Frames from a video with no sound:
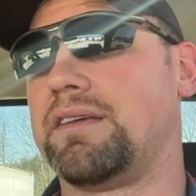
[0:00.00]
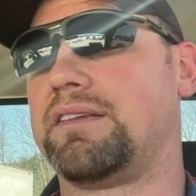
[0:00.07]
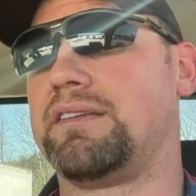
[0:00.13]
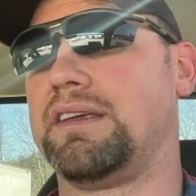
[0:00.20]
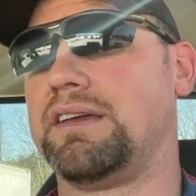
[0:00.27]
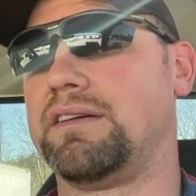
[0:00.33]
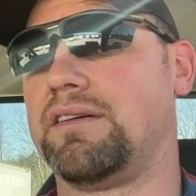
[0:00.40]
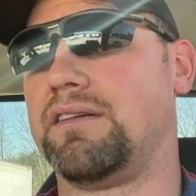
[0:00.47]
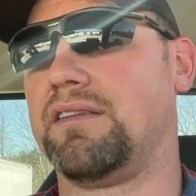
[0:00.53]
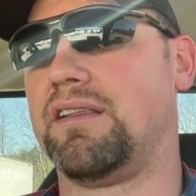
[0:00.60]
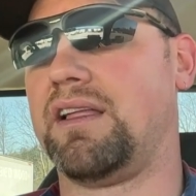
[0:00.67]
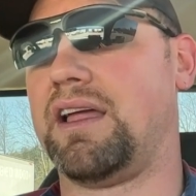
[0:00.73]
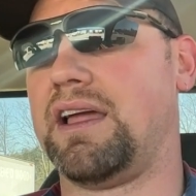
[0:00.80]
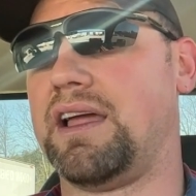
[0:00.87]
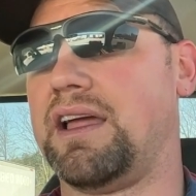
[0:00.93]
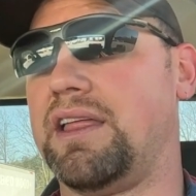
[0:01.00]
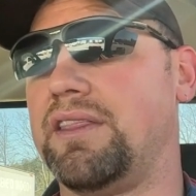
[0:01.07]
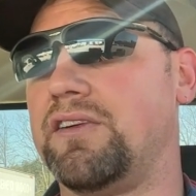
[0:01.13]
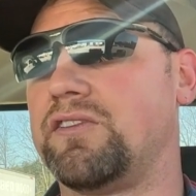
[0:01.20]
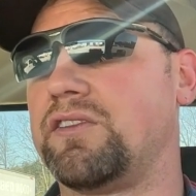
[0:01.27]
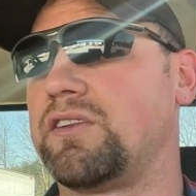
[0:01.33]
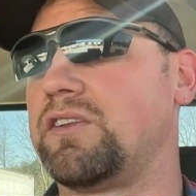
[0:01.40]
of steel, and
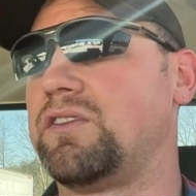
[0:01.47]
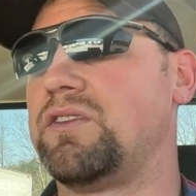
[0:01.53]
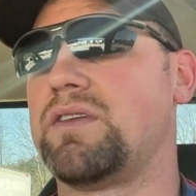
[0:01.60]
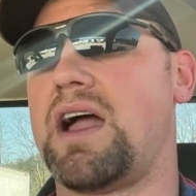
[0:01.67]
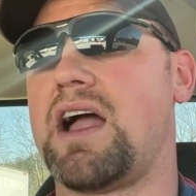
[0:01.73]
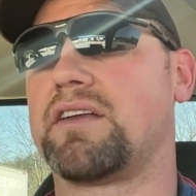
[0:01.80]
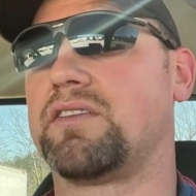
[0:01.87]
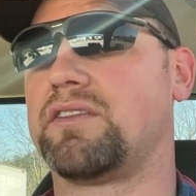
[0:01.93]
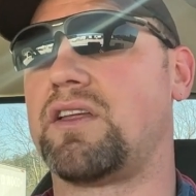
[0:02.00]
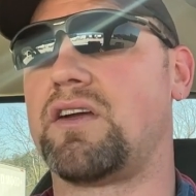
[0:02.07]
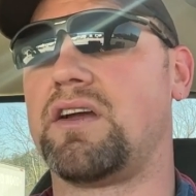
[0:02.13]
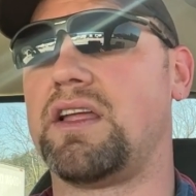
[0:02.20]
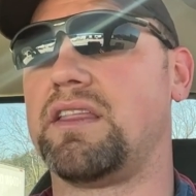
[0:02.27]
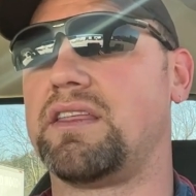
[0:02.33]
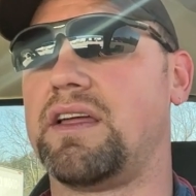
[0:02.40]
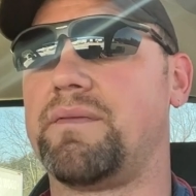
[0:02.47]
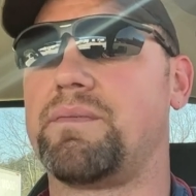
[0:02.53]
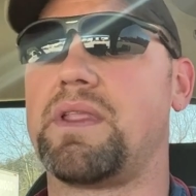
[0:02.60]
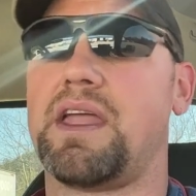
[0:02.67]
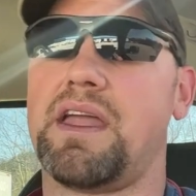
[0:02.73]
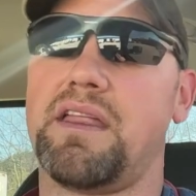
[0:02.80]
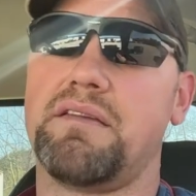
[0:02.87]
there's two axles underneath it.
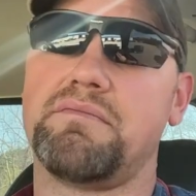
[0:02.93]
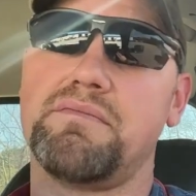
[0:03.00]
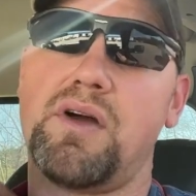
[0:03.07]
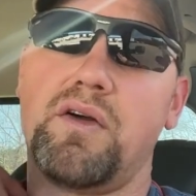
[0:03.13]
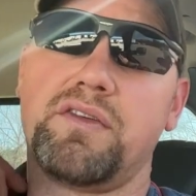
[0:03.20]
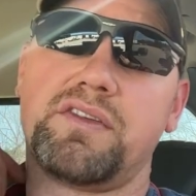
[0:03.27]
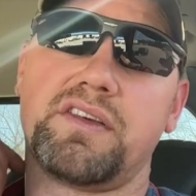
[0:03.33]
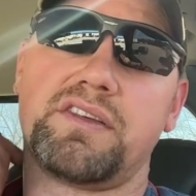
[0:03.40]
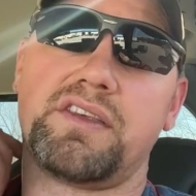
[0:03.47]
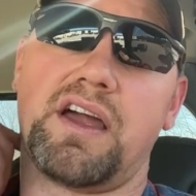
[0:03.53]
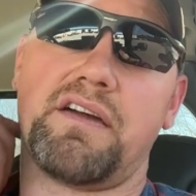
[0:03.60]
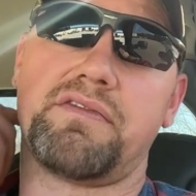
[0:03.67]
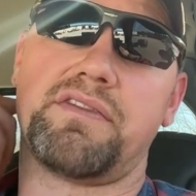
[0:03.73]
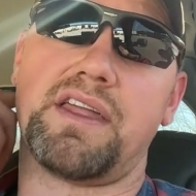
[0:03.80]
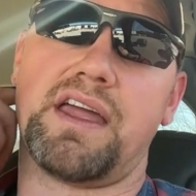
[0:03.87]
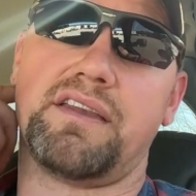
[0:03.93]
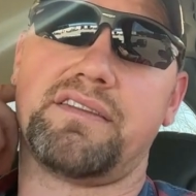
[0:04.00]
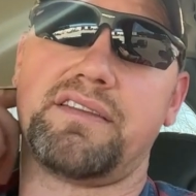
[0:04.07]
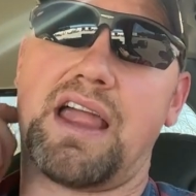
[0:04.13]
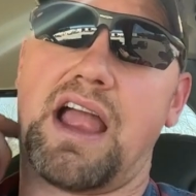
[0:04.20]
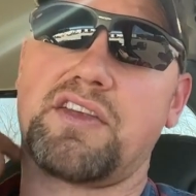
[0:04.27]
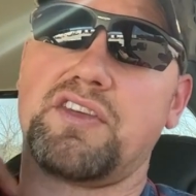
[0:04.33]
And most of the stuff
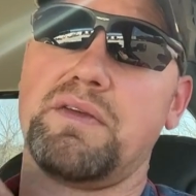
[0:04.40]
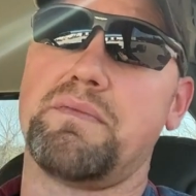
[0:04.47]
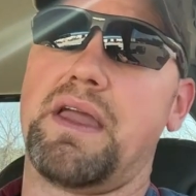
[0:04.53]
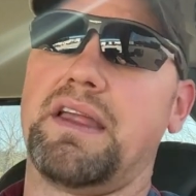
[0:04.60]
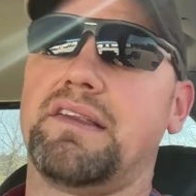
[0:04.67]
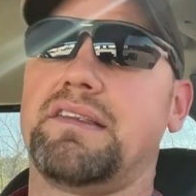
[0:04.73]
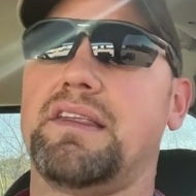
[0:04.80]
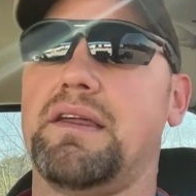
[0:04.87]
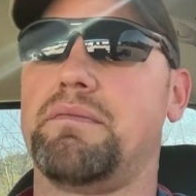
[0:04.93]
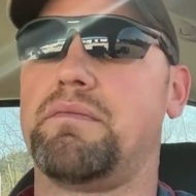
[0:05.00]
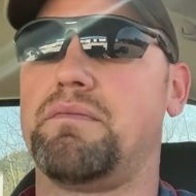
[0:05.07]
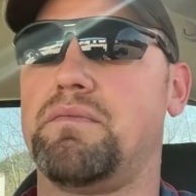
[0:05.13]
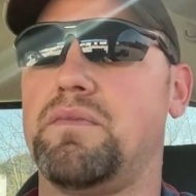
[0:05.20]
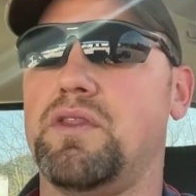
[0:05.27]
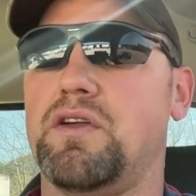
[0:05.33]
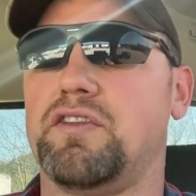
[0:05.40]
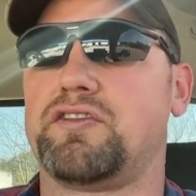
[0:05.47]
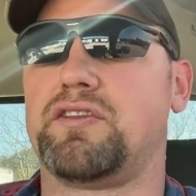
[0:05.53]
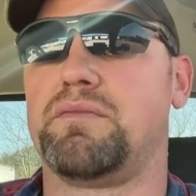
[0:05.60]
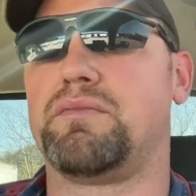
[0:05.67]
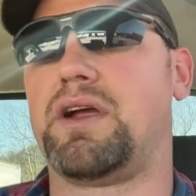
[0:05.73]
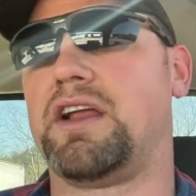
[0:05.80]
that actually makes them, their
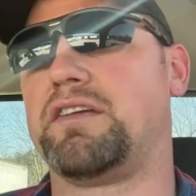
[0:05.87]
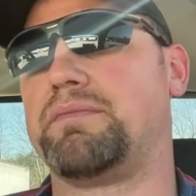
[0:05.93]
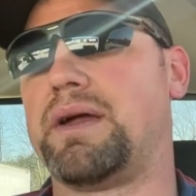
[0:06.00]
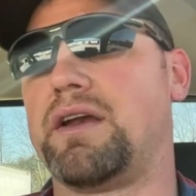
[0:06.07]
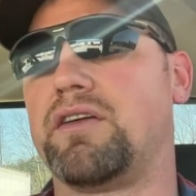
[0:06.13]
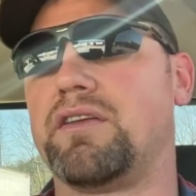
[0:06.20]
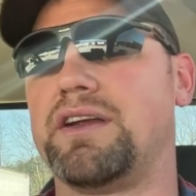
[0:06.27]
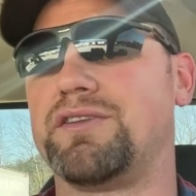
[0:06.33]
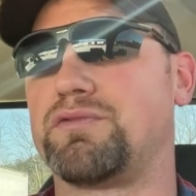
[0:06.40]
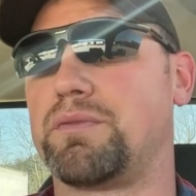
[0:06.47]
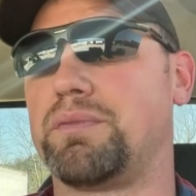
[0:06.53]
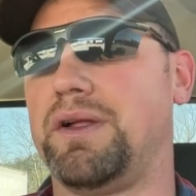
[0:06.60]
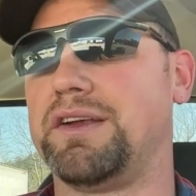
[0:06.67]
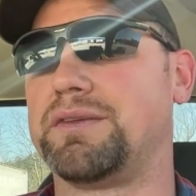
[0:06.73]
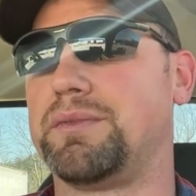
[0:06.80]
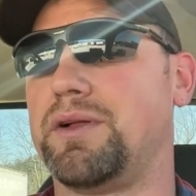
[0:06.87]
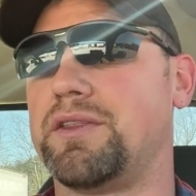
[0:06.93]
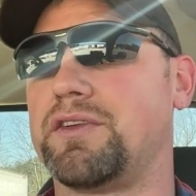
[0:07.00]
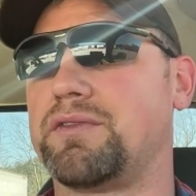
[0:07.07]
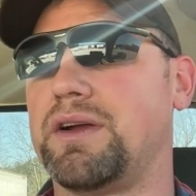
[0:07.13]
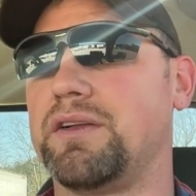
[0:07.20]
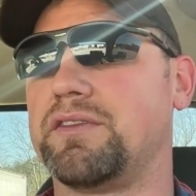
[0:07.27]
certain brands better, is replaceable on
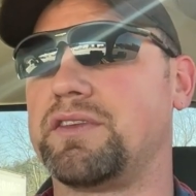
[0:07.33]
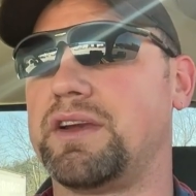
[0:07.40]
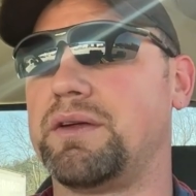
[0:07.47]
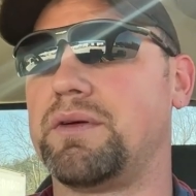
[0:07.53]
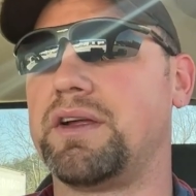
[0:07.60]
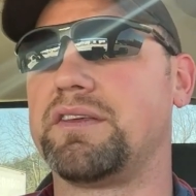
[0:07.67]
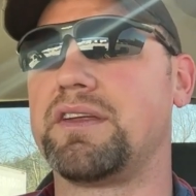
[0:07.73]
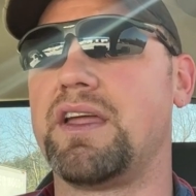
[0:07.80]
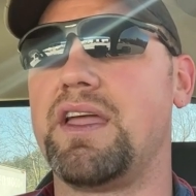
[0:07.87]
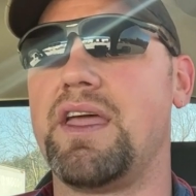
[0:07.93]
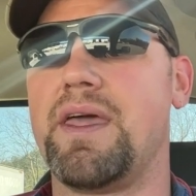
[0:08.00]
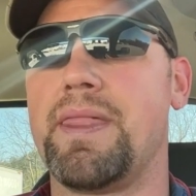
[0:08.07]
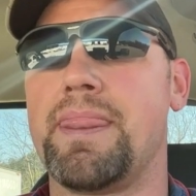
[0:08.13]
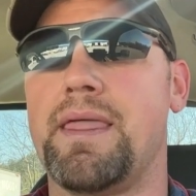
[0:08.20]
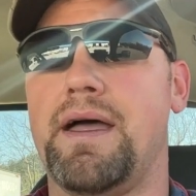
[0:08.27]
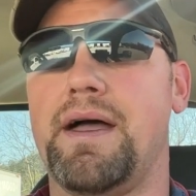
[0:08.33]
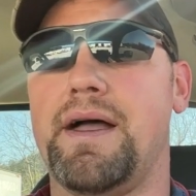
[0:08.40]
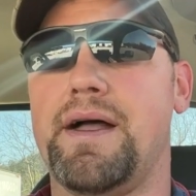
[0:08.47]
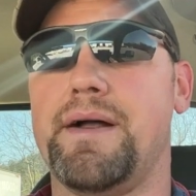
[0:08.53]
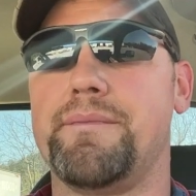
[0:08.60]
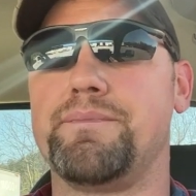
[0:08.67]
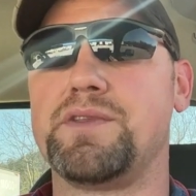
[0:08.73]
the trailers anyways.
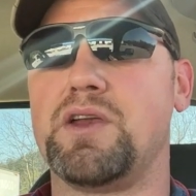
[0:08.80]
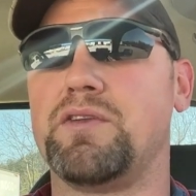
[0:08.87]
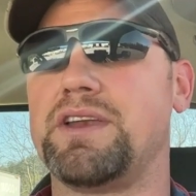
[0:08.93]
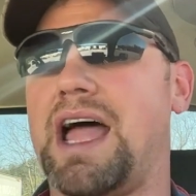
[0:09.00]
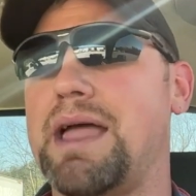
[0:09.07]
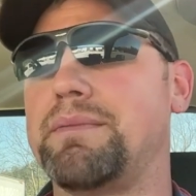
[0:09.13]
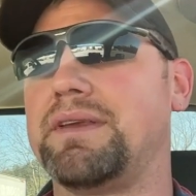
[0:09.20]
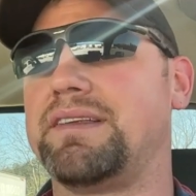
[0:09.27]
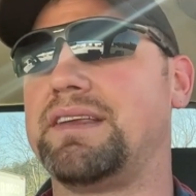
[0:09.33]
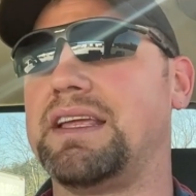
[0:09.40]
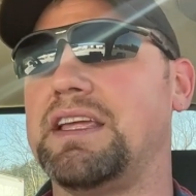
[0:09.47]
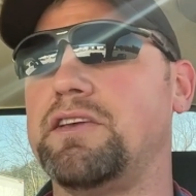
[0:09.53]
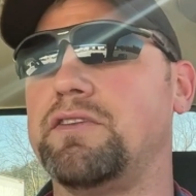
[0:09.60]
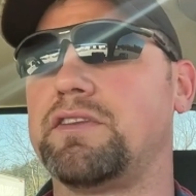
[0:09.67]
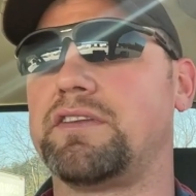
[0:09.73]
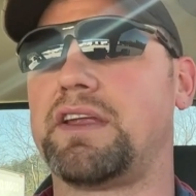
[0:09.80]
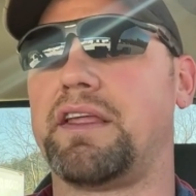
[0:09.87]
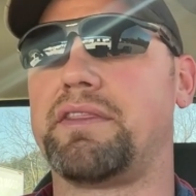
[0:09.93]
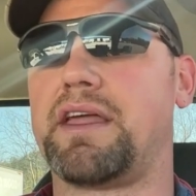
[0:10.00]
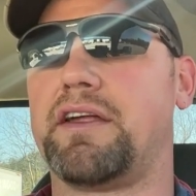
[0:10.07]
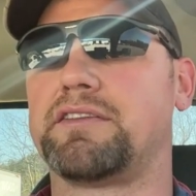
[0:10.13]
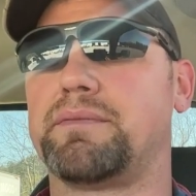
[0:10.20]
You know, Diamond C uses
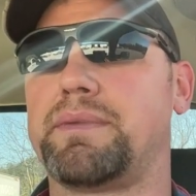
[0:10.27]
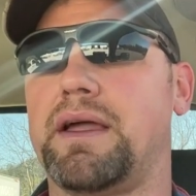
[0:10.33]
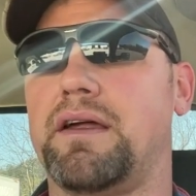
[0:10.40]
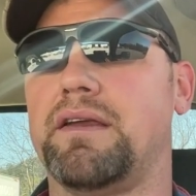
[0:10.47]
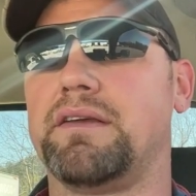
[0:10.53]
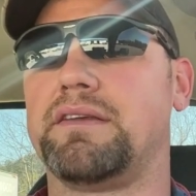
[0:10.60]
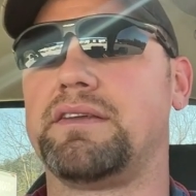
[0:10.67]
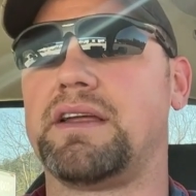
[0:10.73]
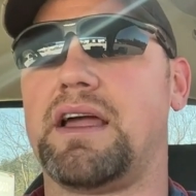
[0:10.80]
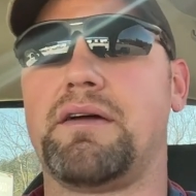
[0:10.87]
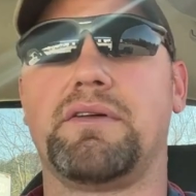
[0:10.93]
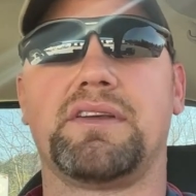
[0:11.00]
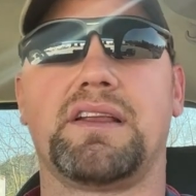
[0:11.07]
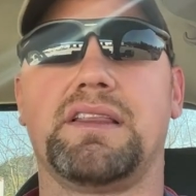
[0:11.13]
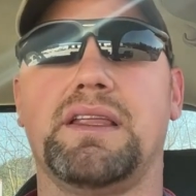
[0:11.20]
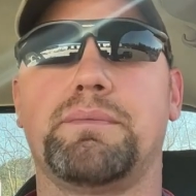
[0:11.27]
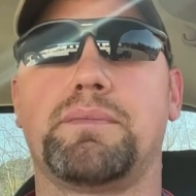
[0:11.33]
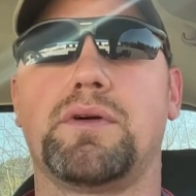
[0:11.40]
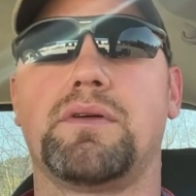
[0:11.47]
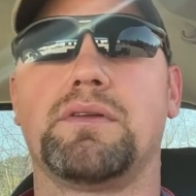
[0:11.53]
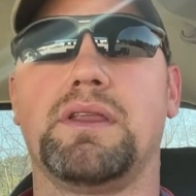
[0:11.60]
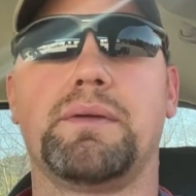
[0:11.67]
8,000 pounds,
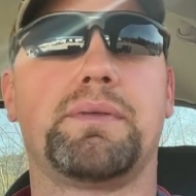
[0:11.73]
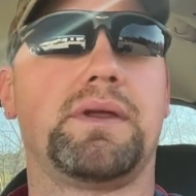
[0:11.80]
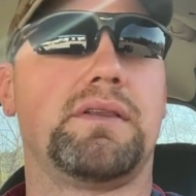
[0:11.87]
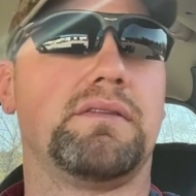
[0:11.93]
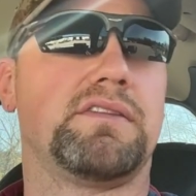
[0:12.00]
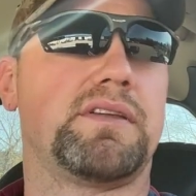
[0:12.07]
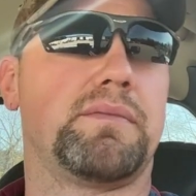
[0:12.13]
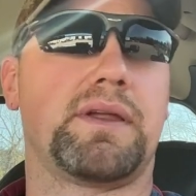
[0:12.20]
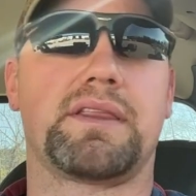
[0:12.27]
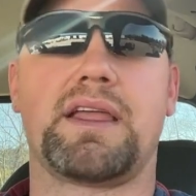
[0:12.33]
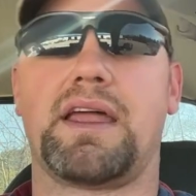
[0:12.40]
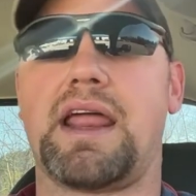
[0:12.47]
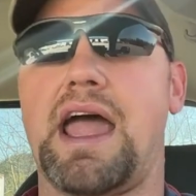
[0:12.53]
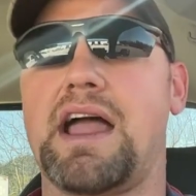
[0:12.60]
Lippet, something like that,